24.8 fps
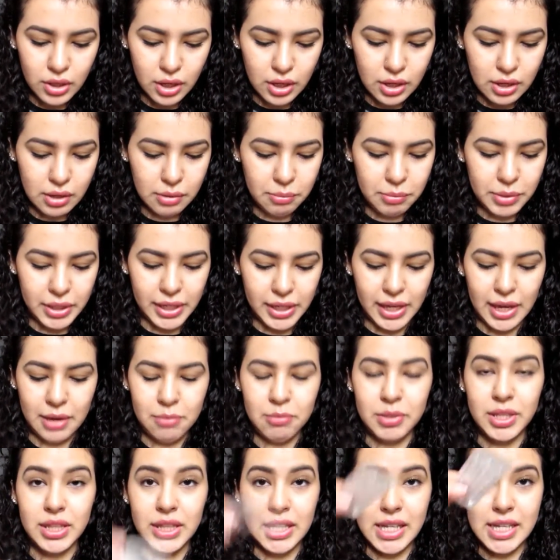um, it came
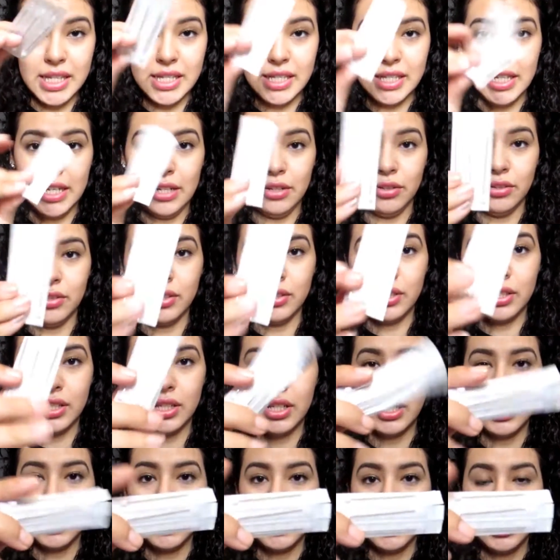with these needles
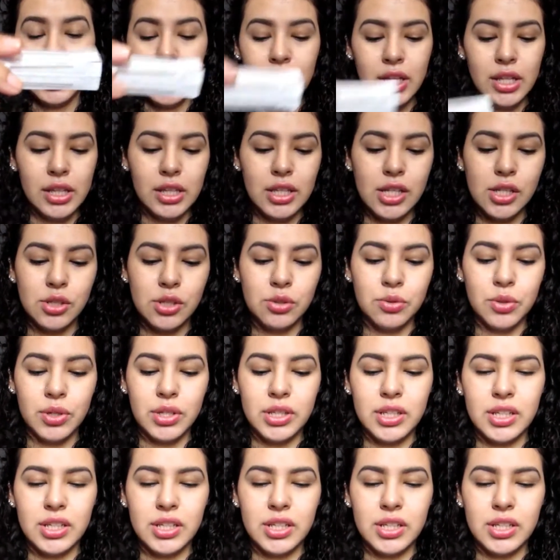these were the